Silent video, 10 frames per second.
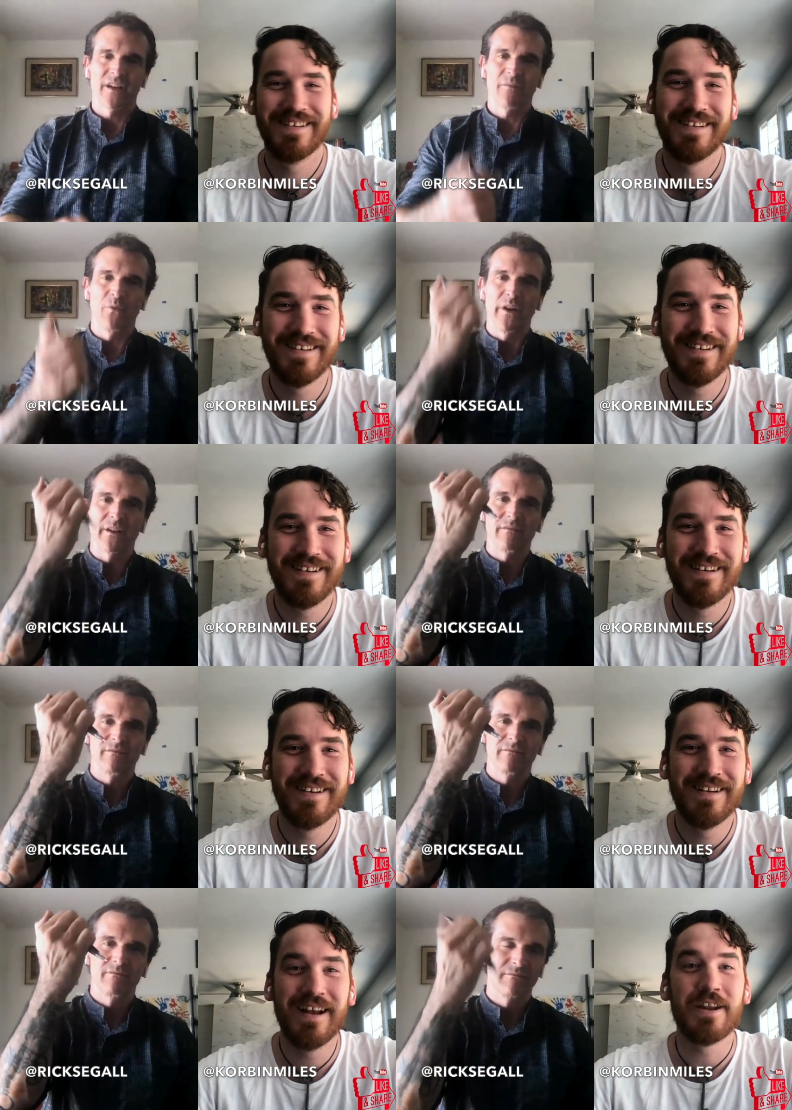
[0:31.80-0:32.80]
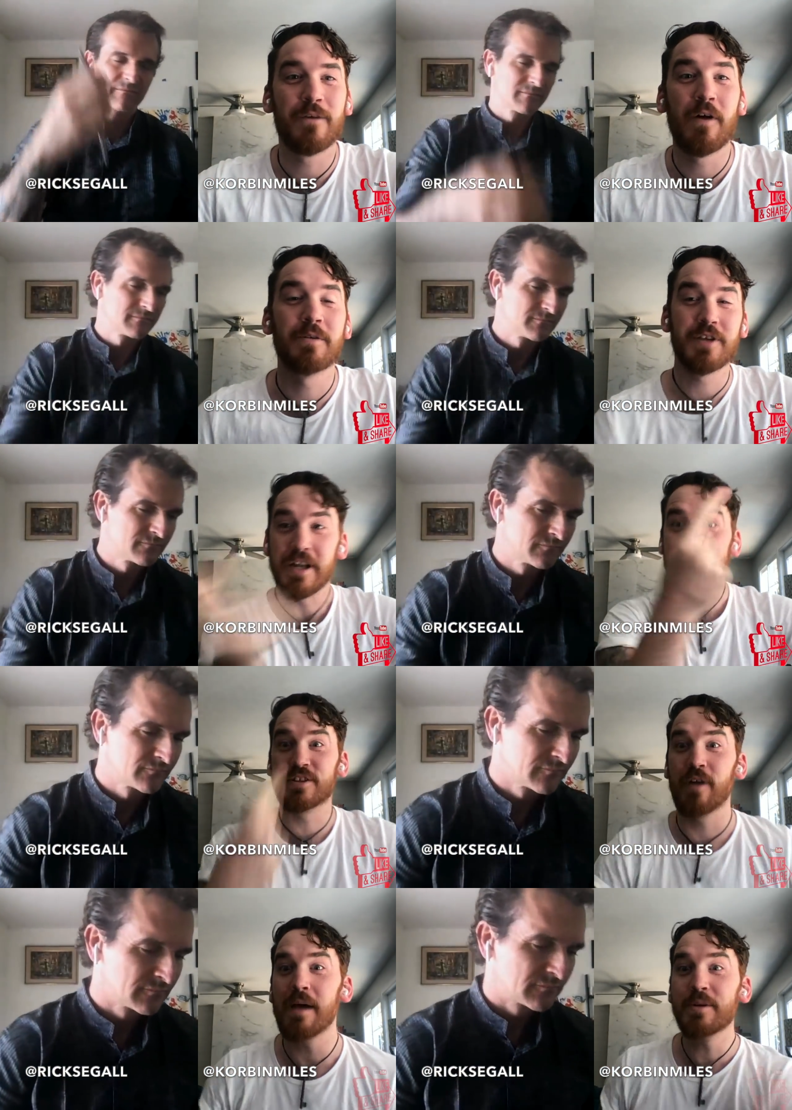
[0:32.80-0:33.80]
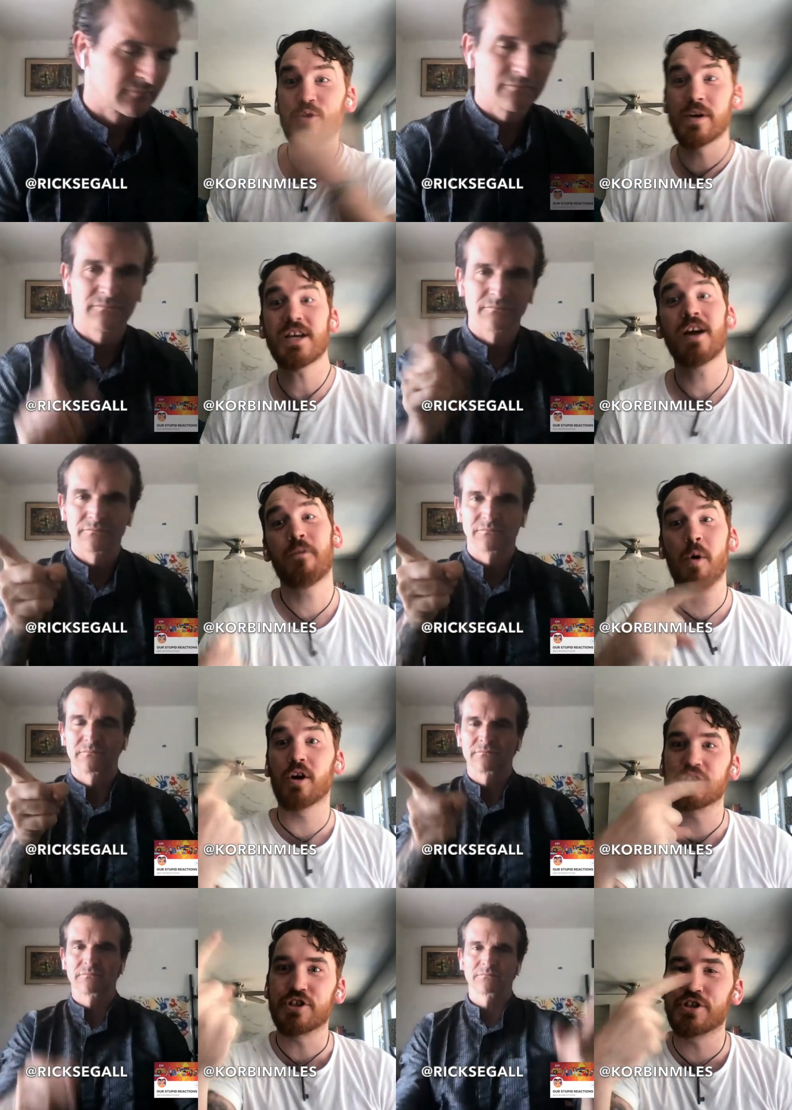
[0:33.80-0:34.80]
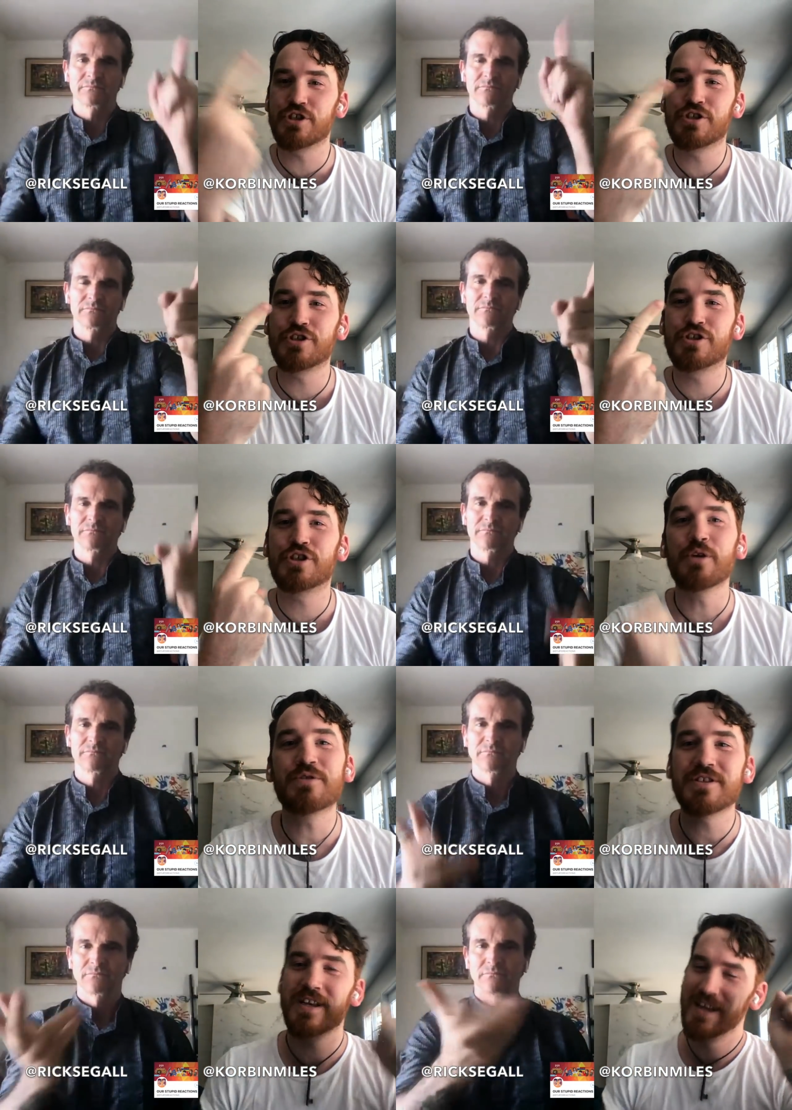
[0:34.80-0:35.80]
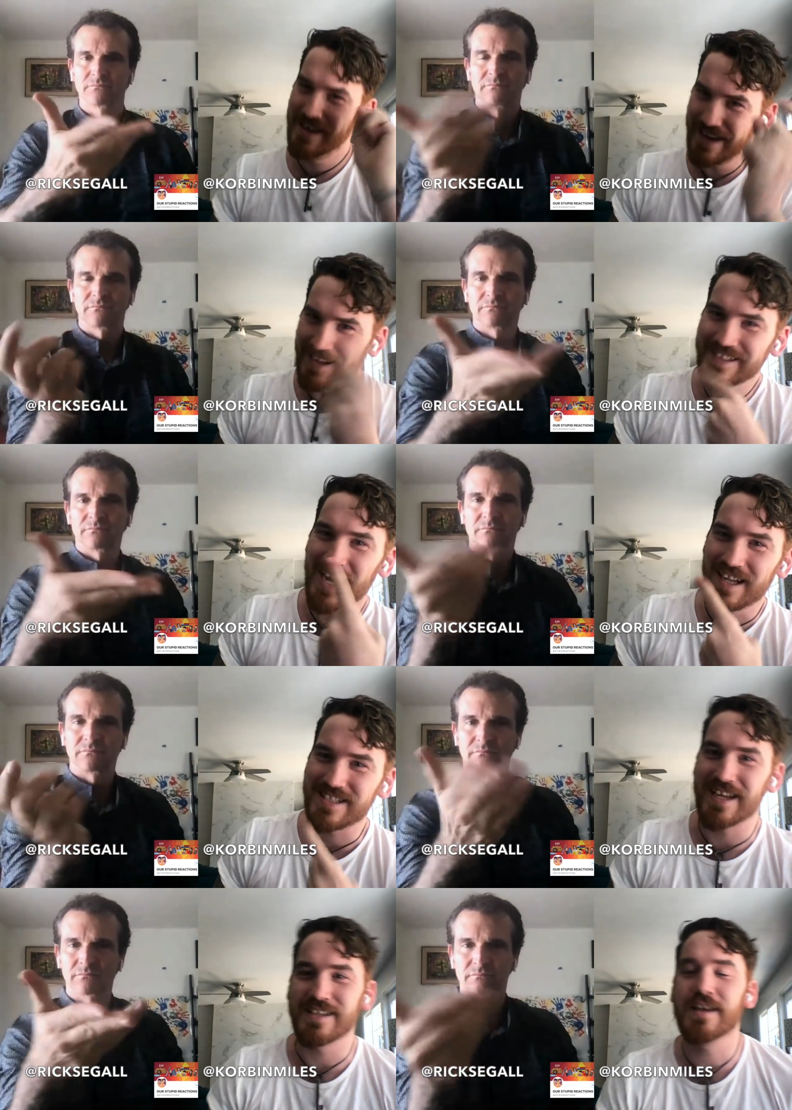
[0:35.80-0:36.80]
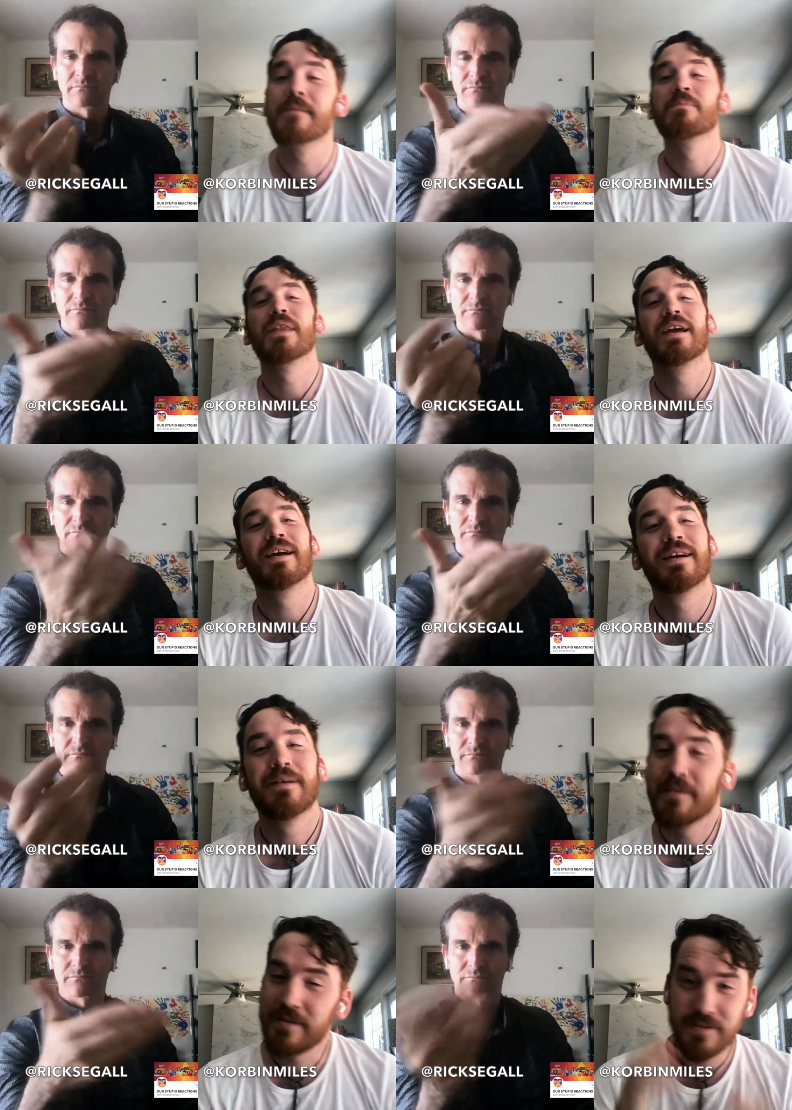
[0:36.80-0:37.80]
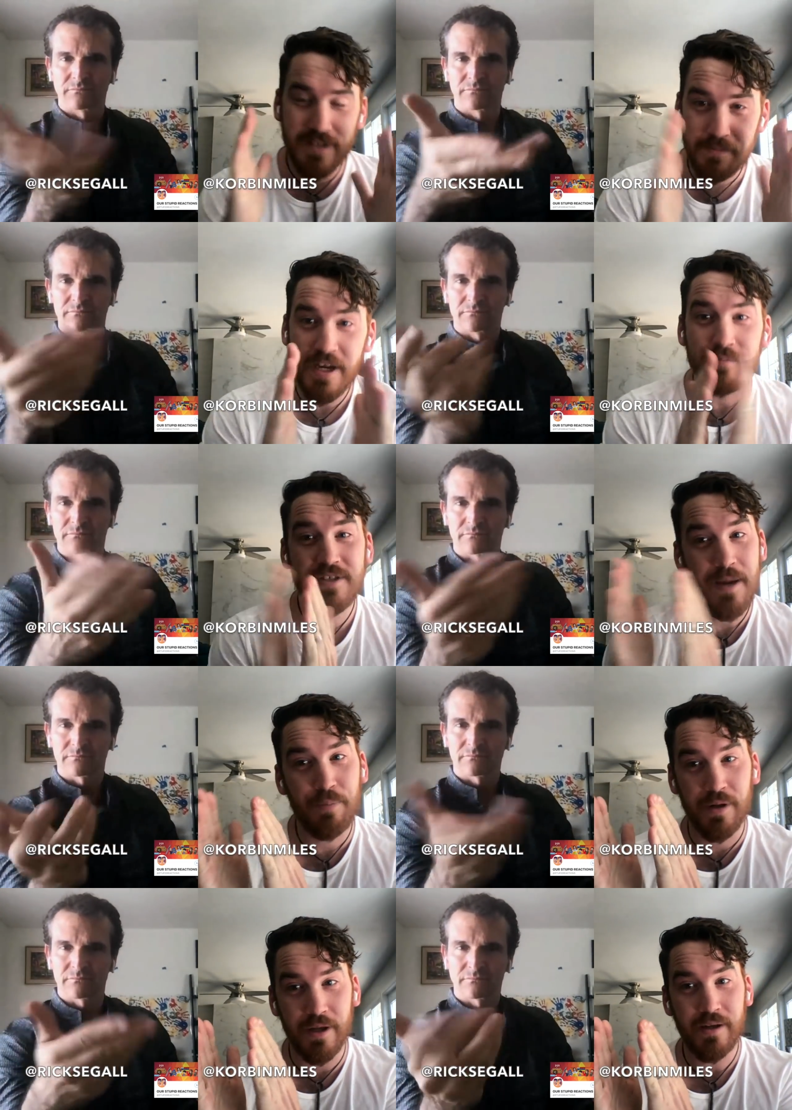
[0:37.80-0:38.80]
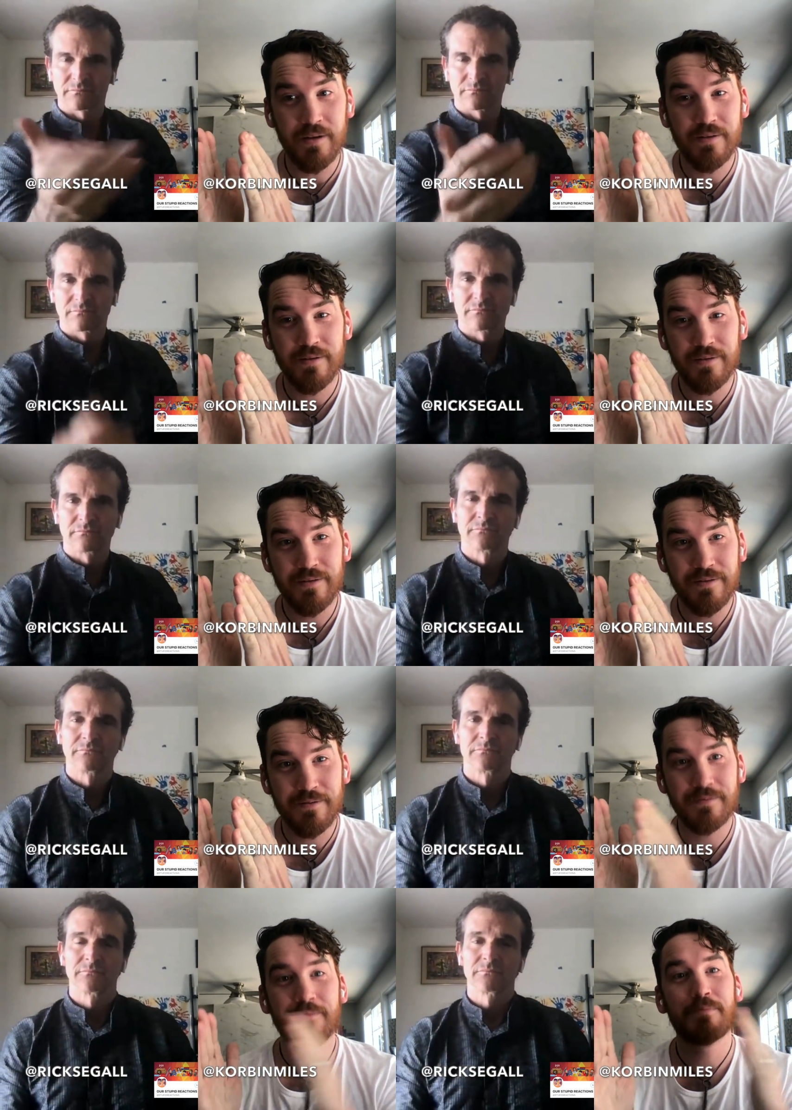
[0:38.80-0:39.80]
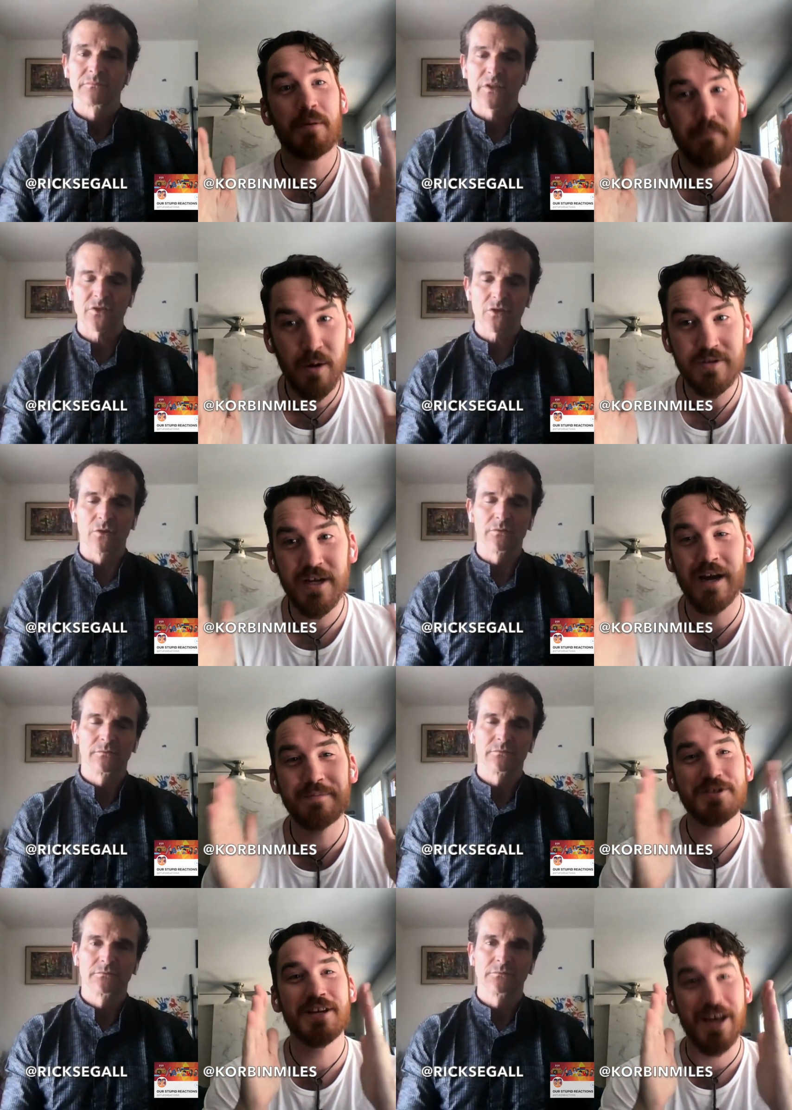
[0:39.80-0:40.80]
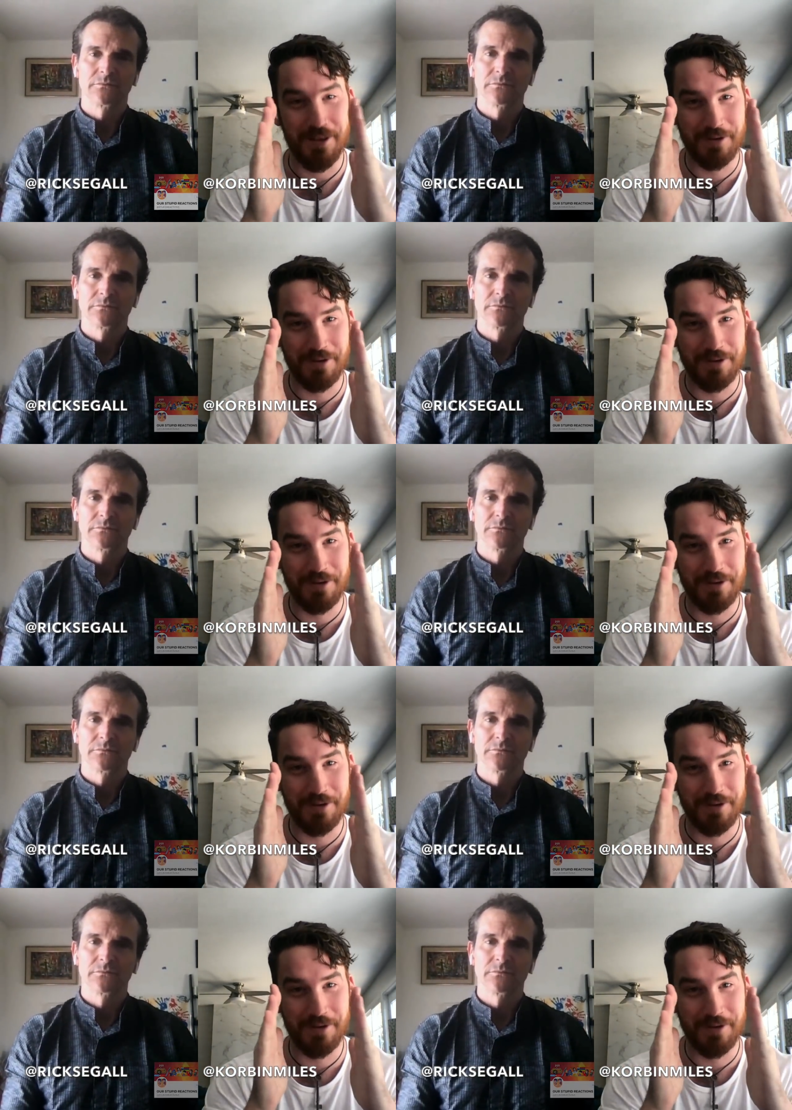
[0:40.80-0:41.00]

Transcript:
Speaker 1: I'm Rick. And you can follow us on Instagram and Twitter for more juice and content. It's so juicy. Sometimes separately, but most times together.